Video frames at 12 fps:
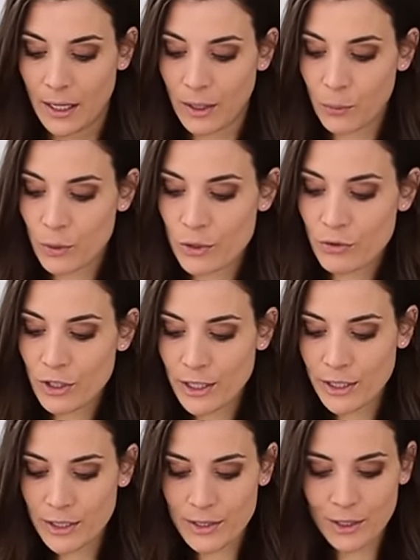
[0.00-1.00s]
it was really
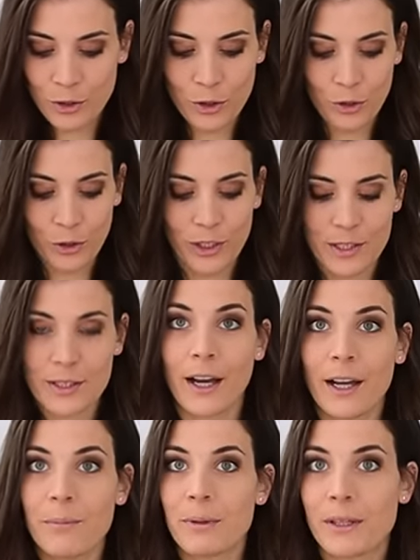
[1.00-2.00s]
easy to do the
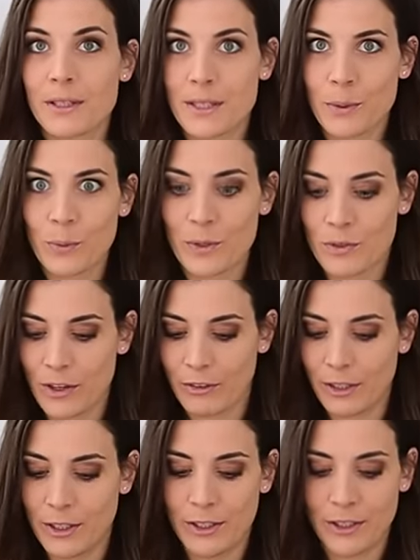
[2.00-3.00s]
sky because it was
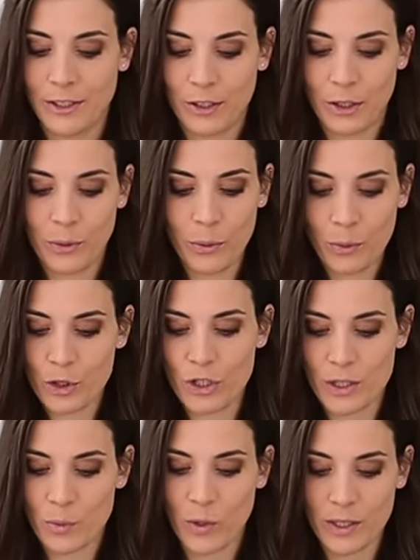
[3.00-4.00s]
very, you know, it was
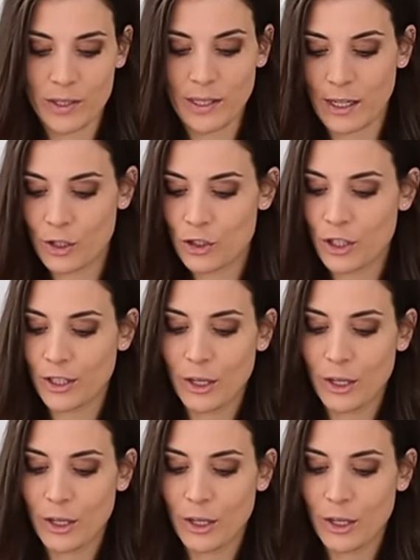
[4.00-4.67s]
just one section.